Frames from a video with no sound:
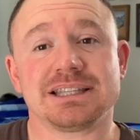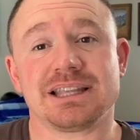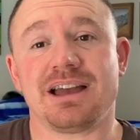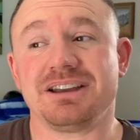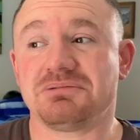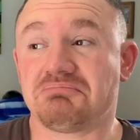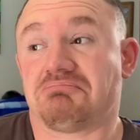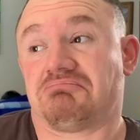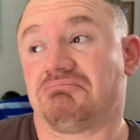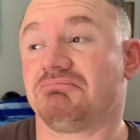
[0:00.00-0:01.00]
that
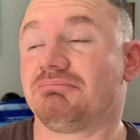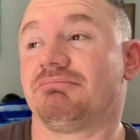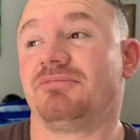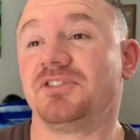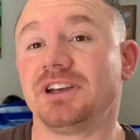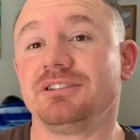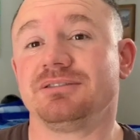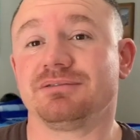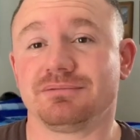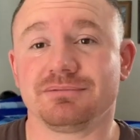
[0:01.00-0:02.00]
felt
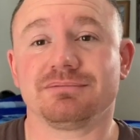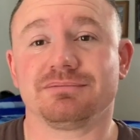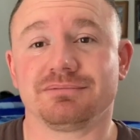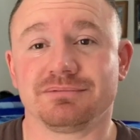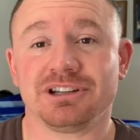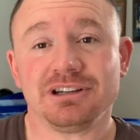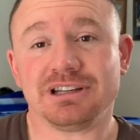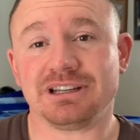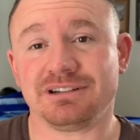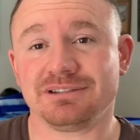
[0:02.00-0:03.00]

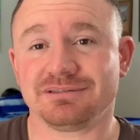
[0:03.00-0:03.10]
good.